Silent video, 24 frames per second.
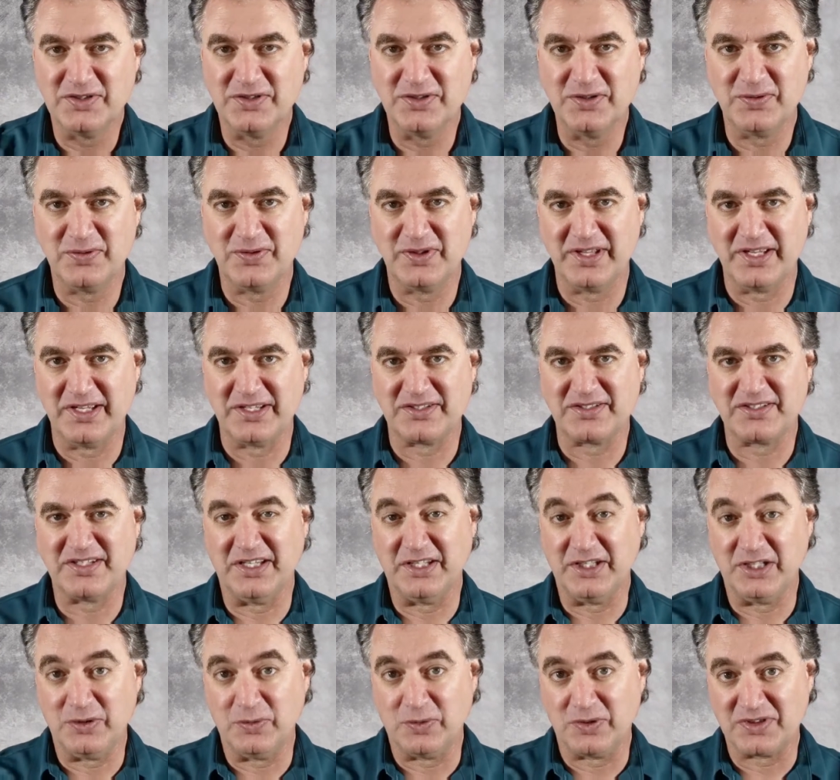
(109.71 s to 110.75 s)
Do this
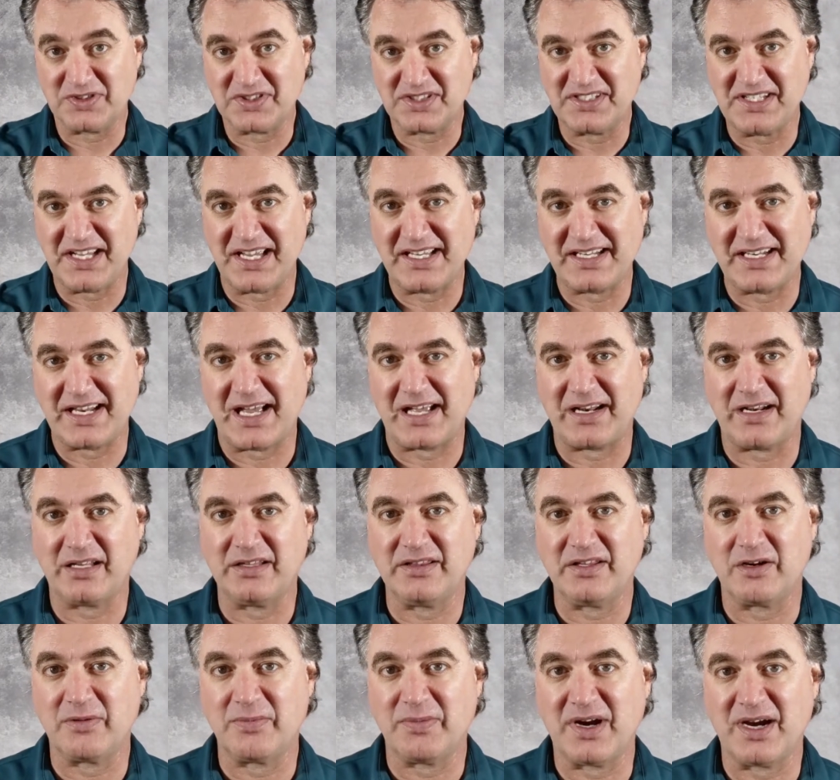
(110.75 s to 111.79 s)
and you will stand
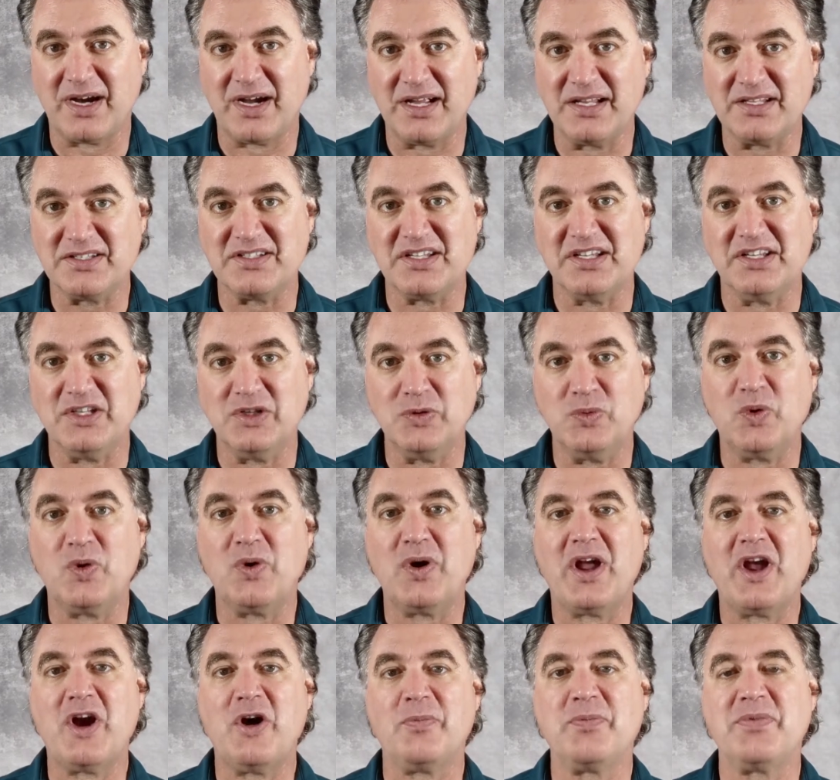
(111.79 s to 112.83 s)
out in their minds and you
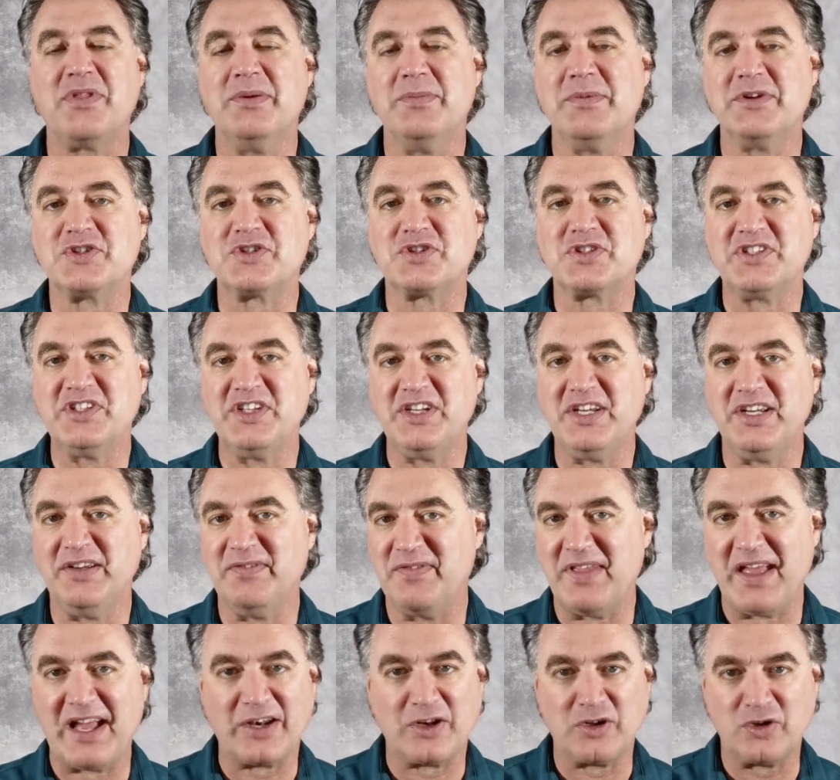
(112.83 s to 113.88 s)
will help them
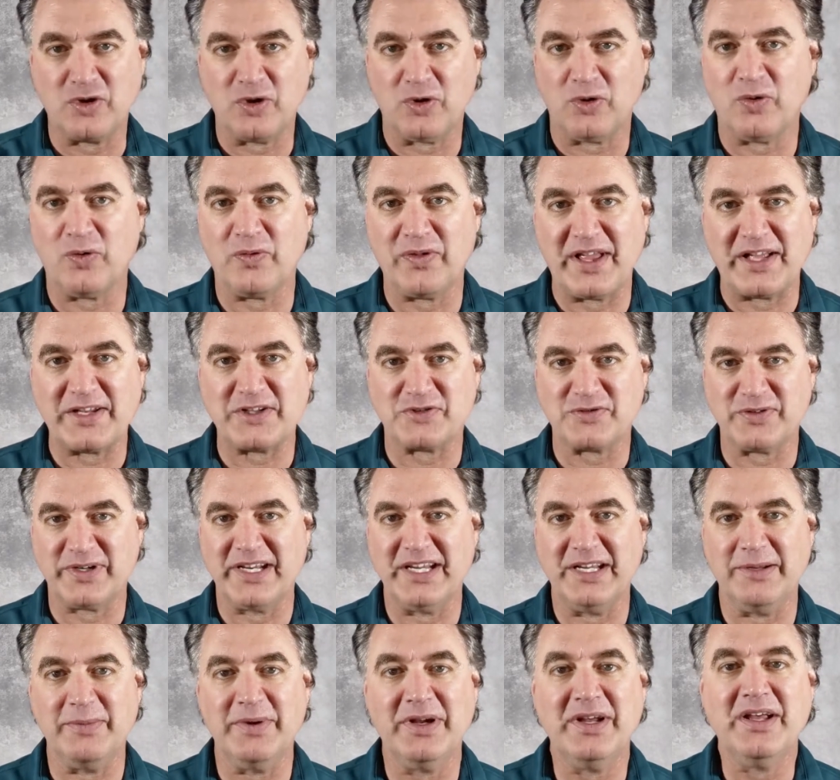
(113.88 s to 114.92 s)
achieve that goal, that
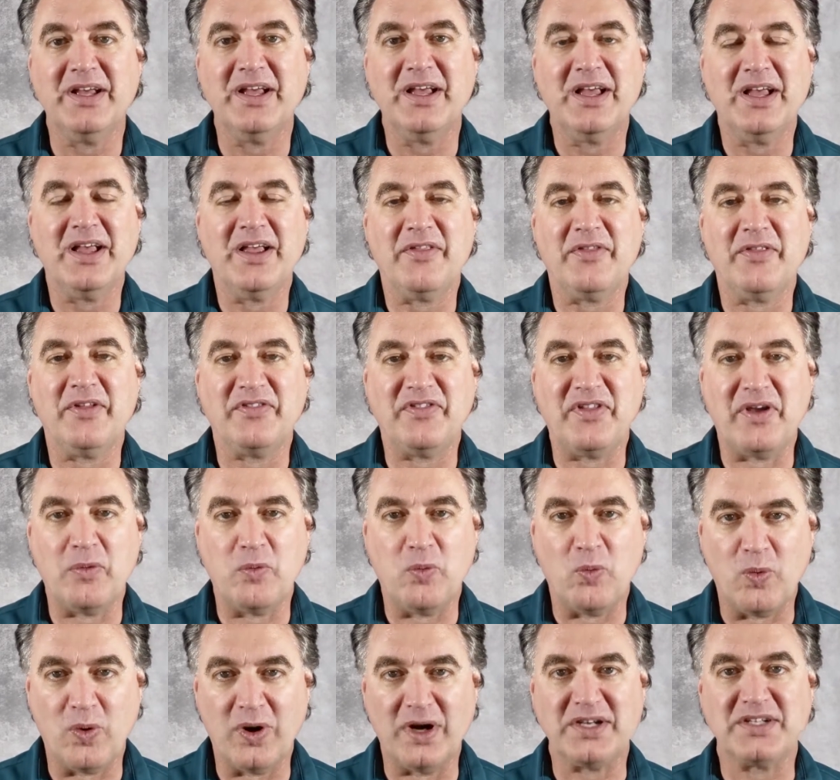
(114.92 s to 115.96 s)
dream that they
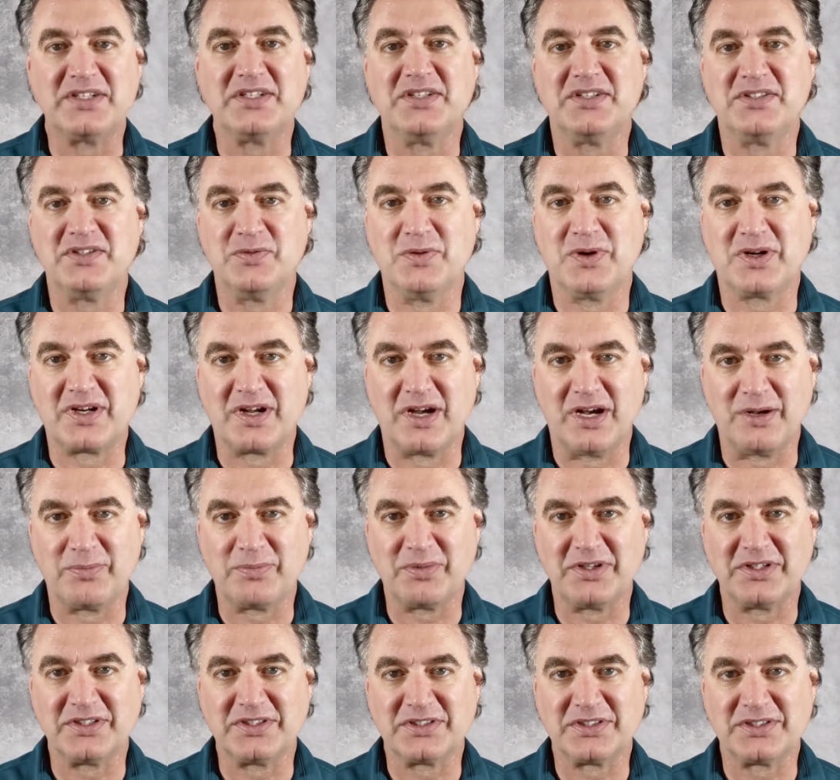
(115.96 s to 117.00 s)
want to
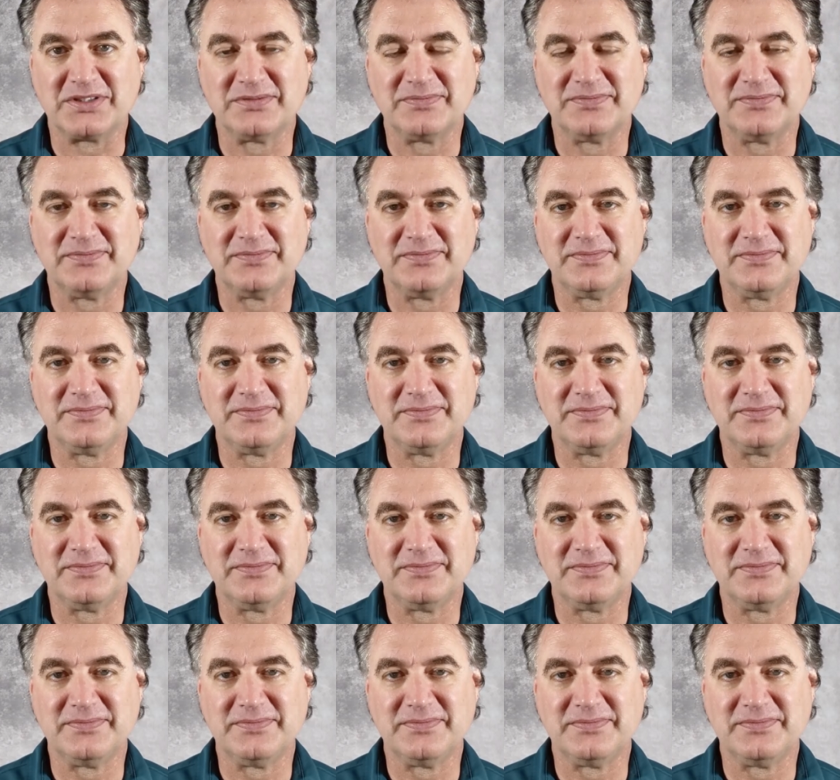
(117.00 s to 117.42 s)
accomplish.